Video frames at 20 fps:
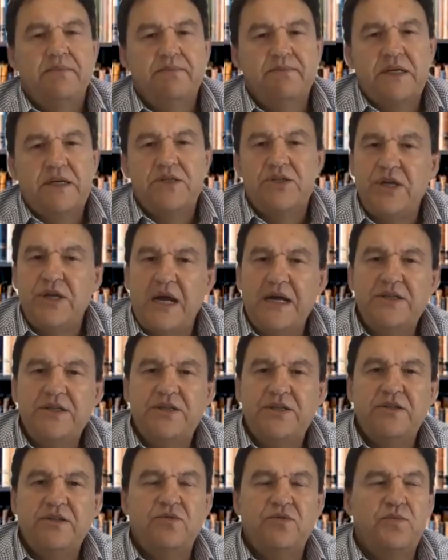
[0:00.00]

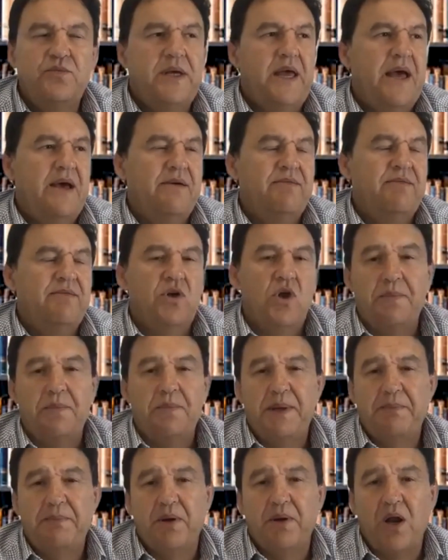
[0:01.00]
exchanges. We have a lot of
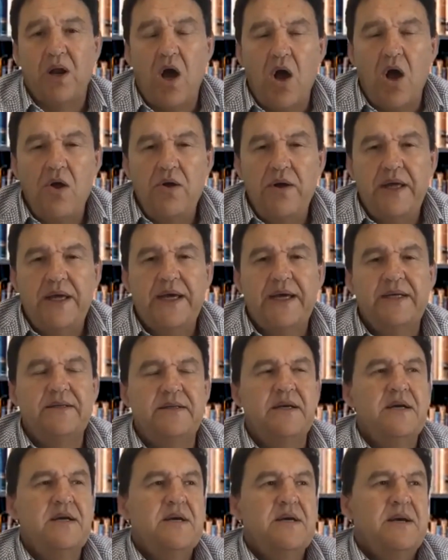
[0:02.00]
people owning it.
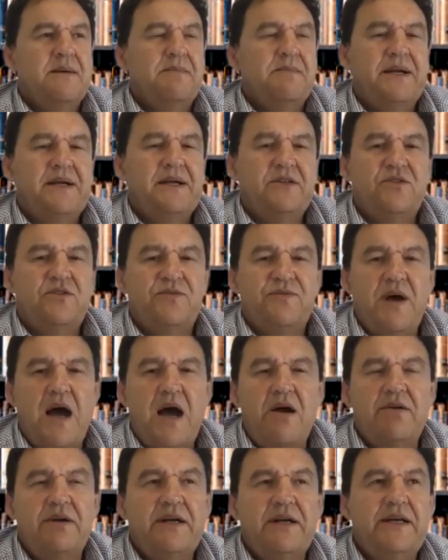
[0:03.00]
But as
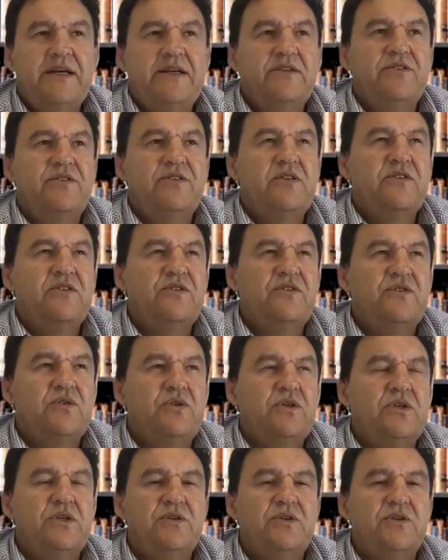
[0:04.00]
far as the
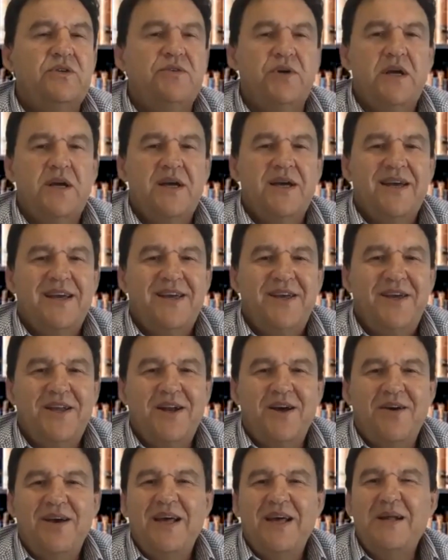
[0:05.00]
sort of, in
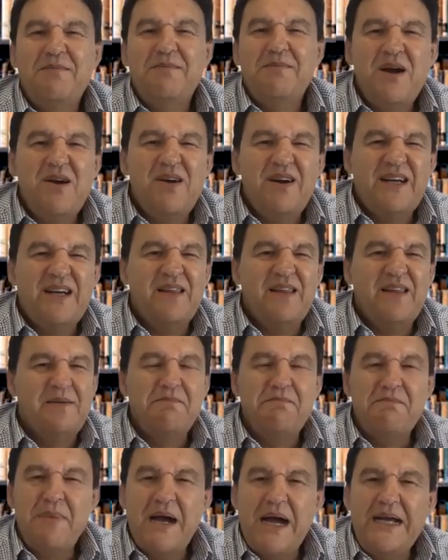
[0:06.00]
America, the
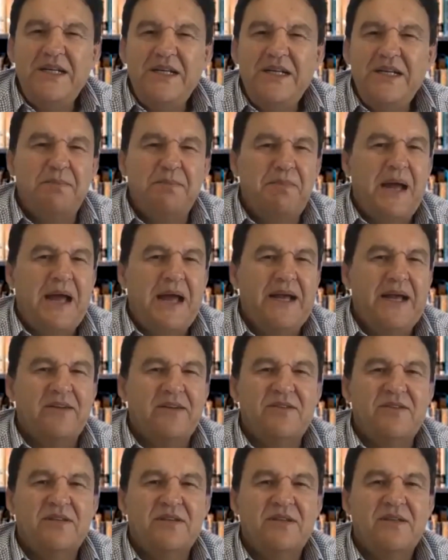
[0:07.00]
major
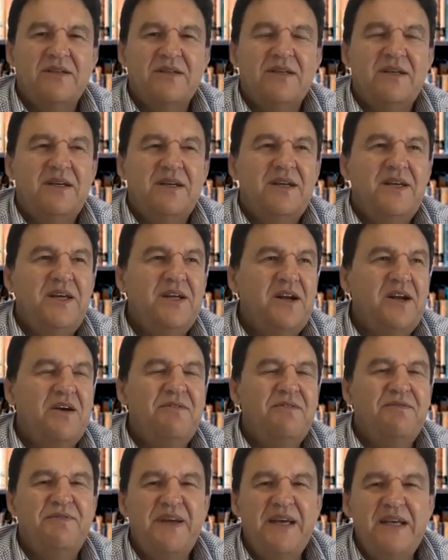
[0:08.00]
banks,
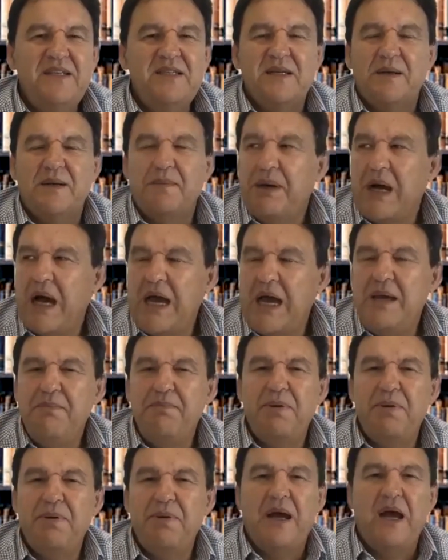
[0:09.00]
Visa,
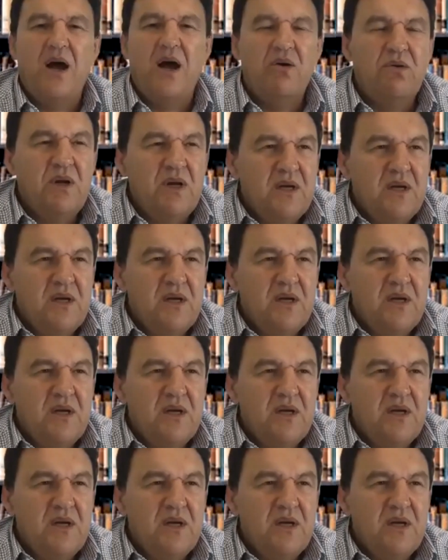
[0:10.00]
PayPal,